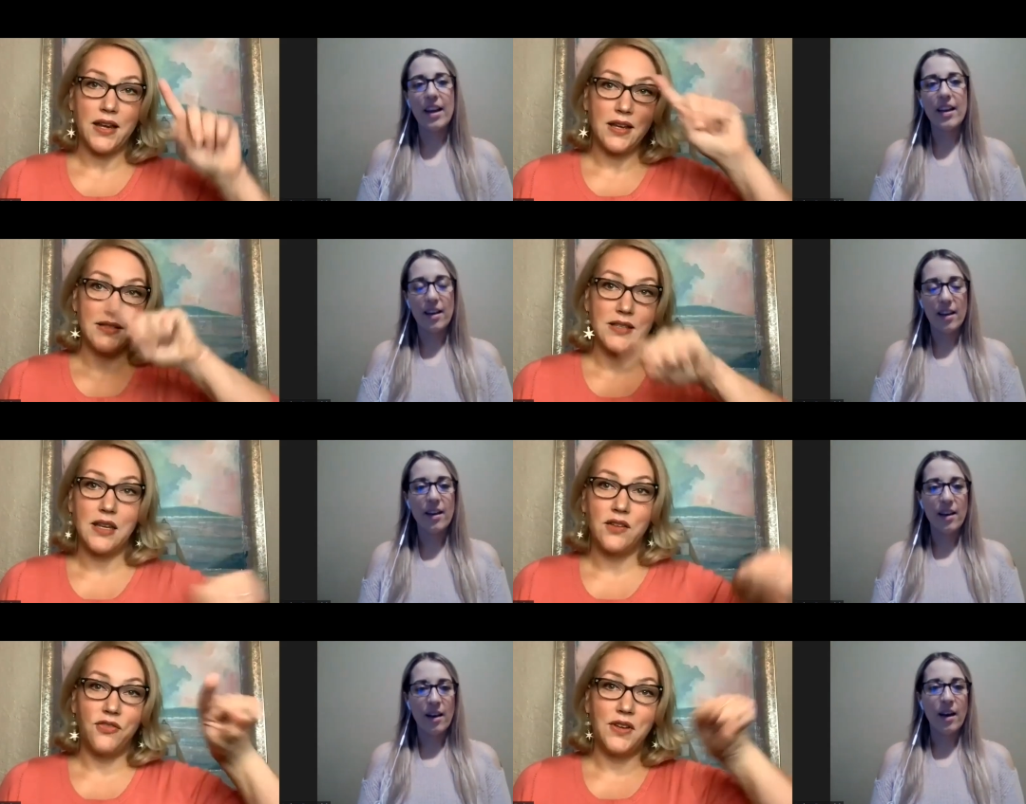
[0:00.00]
Speaker 1: right. it's the
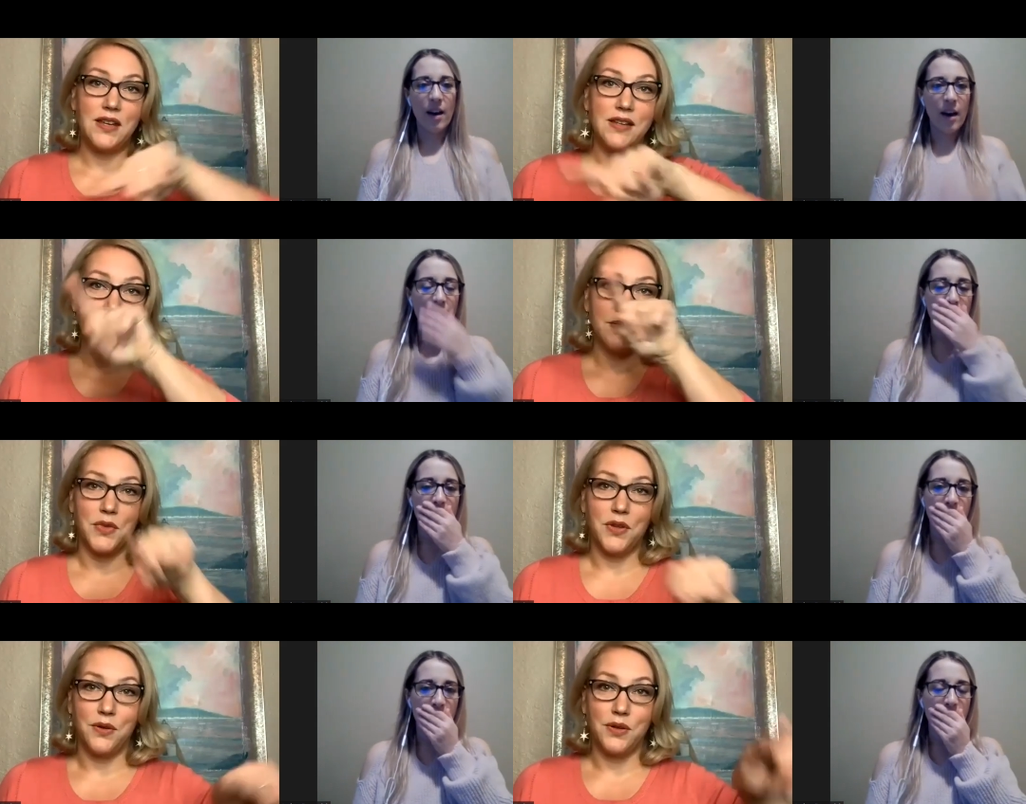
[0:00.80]
infinity
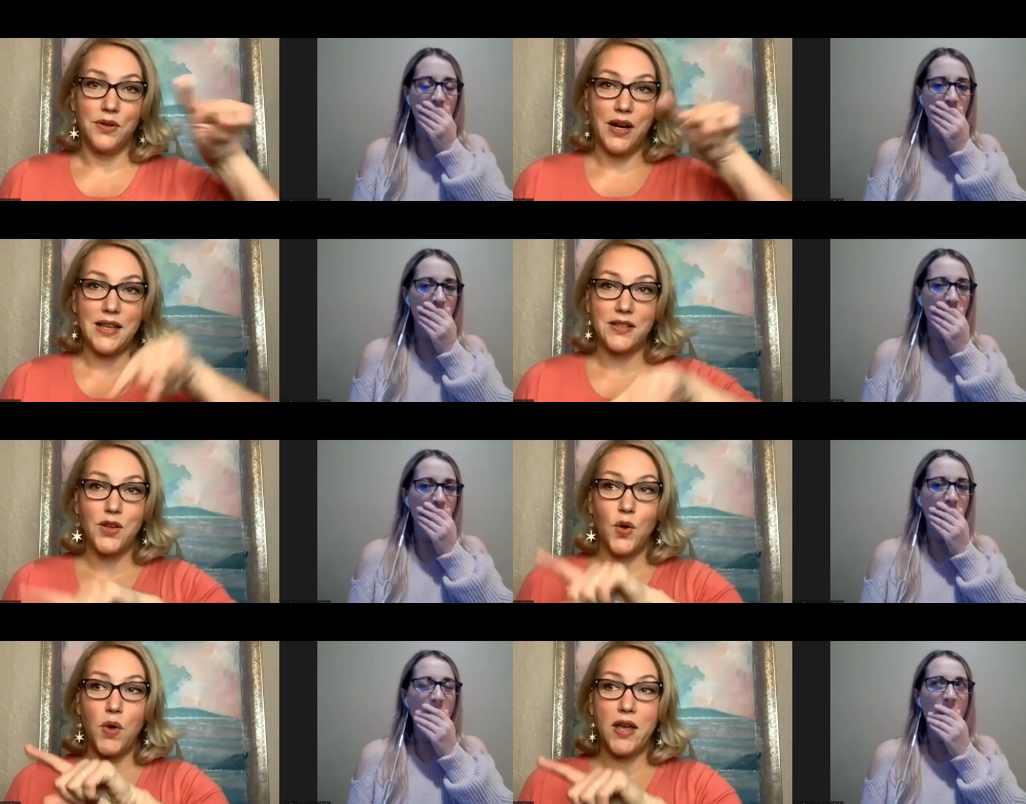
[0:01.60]
symbol right
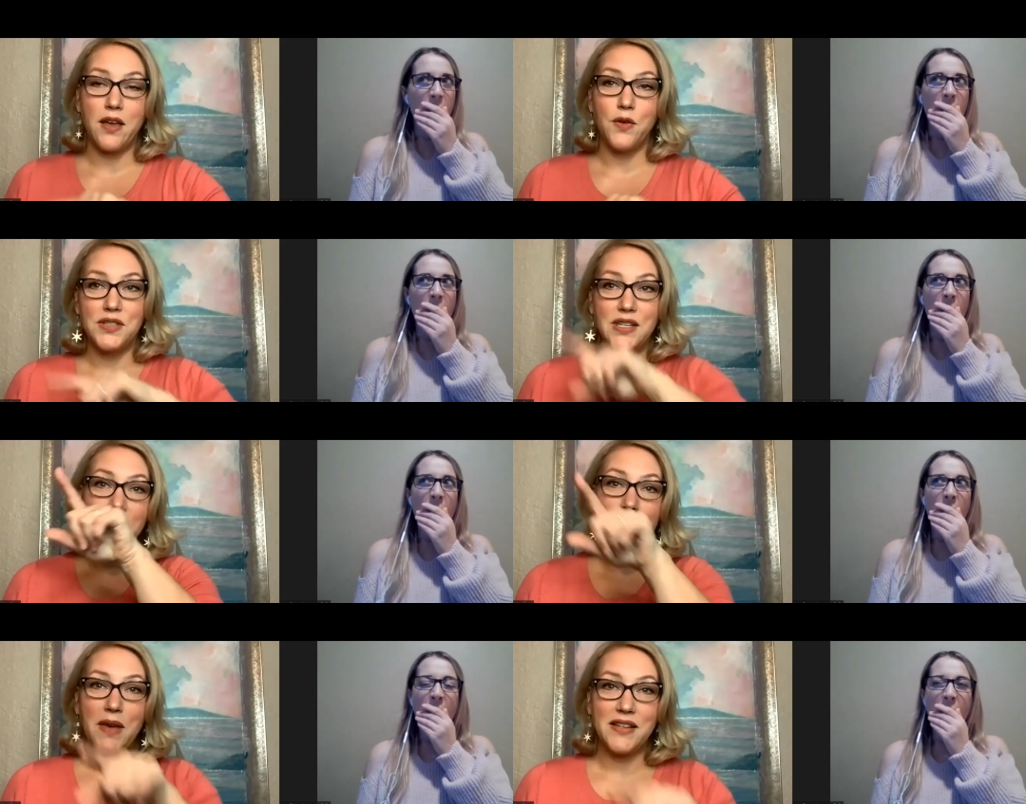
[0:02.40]
so what goes
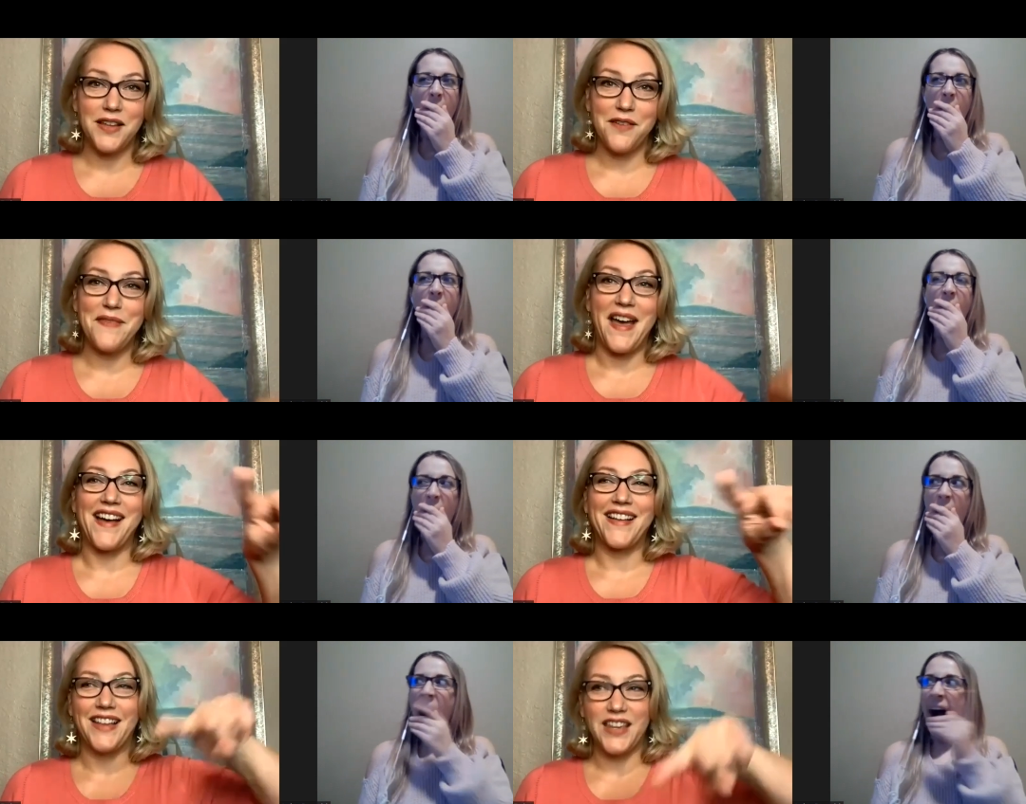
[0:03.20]
in must come back
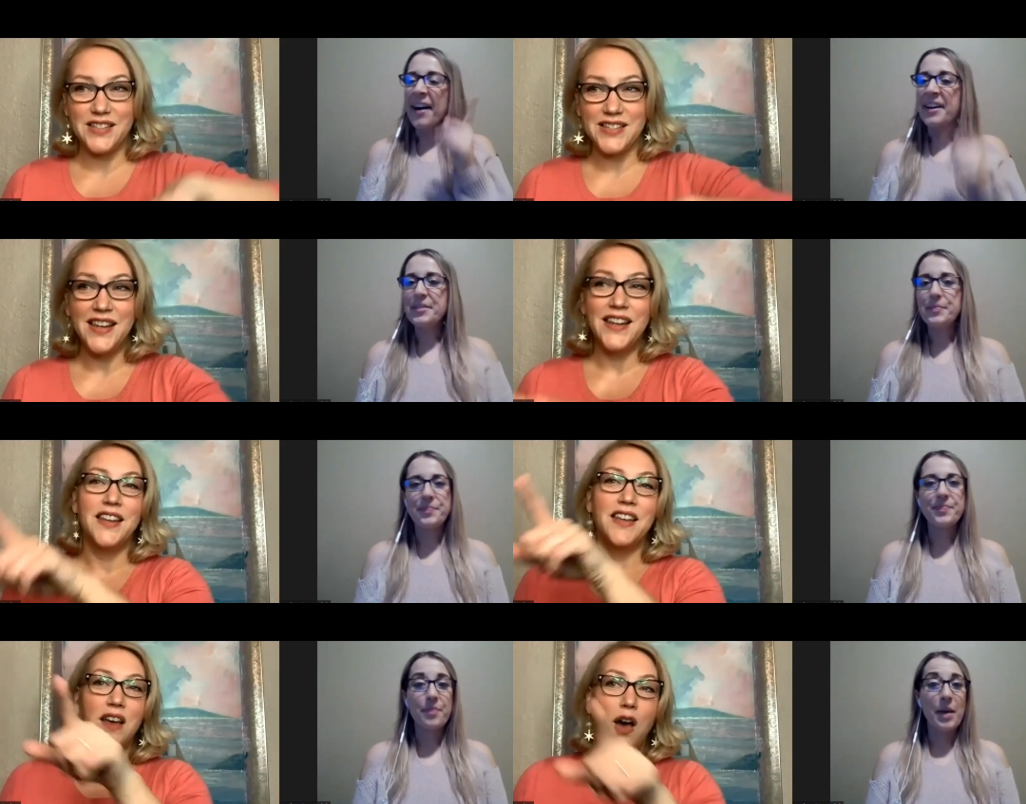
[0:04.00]
like it's
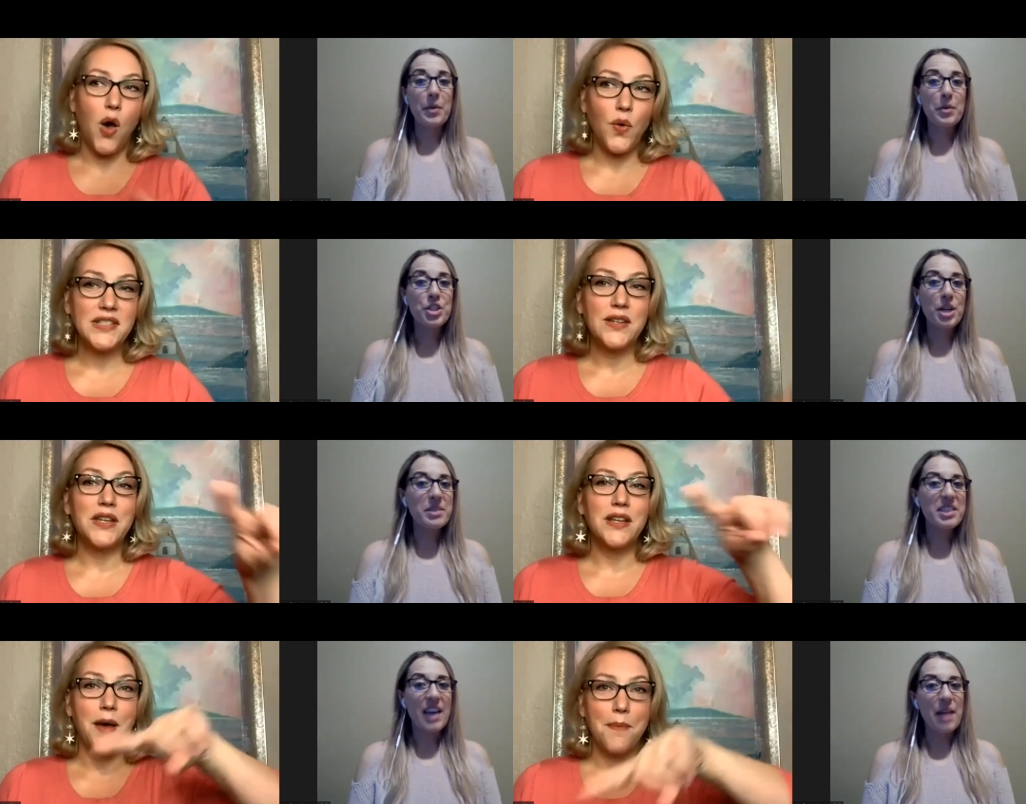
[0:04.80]
Maybe always we'll
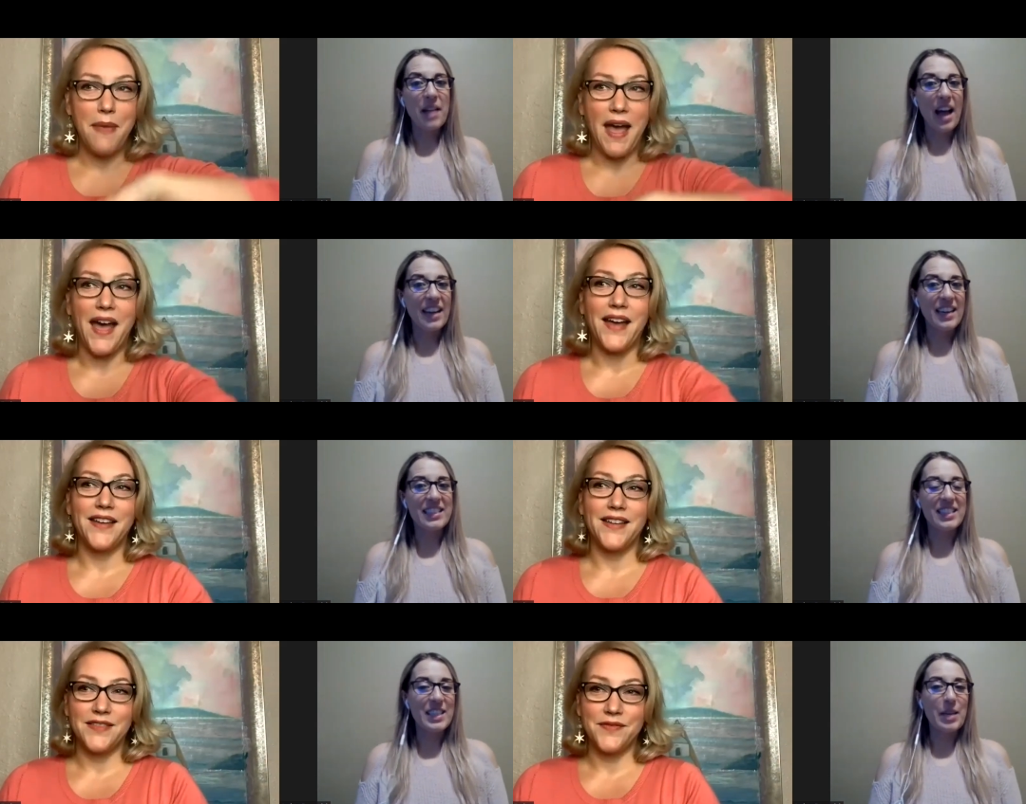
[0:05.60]
jump a timeline
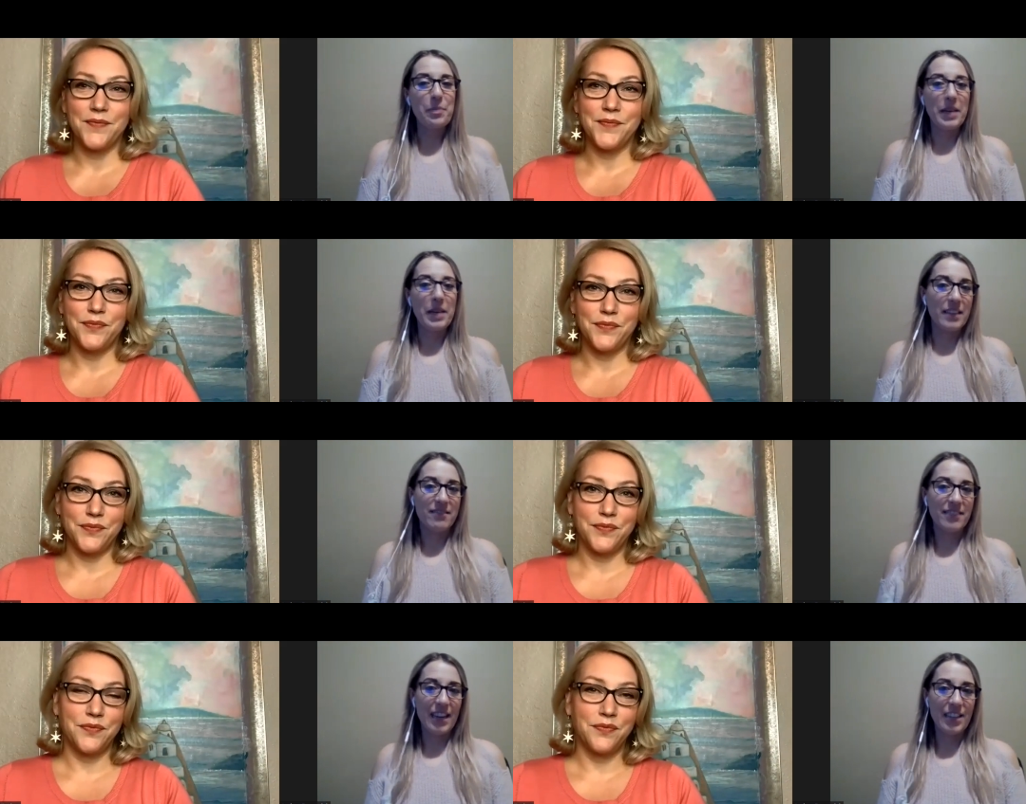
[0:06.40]
Speaker 2: and skip it
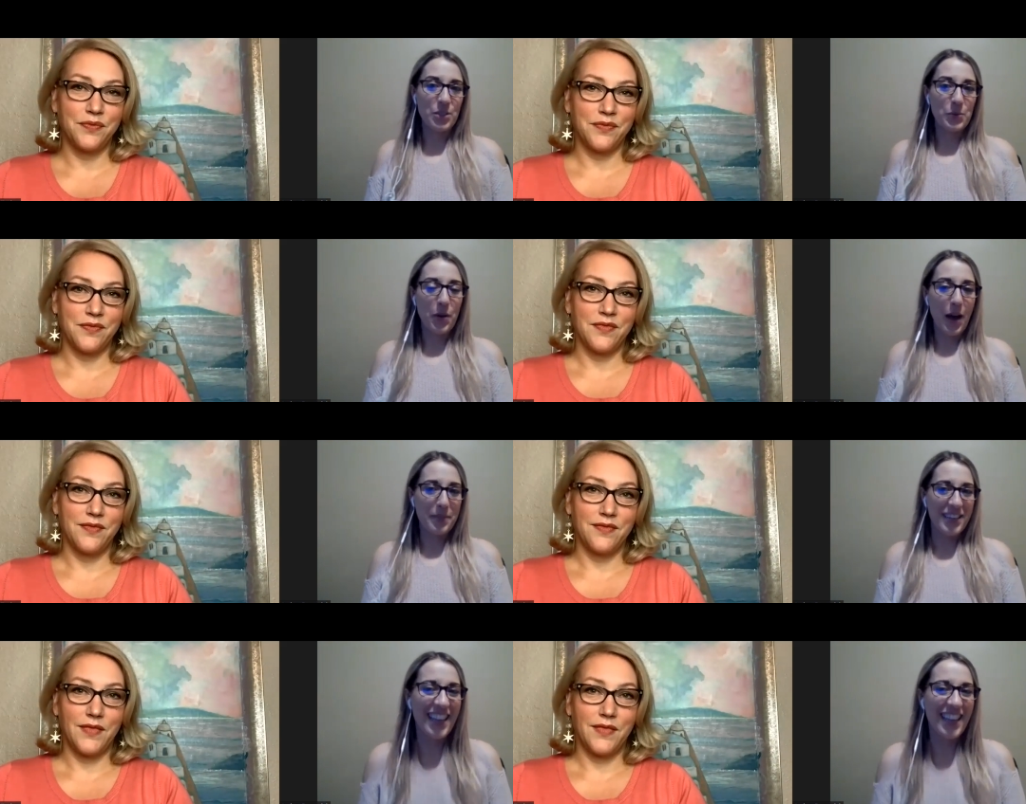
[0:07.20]
and it just won't happen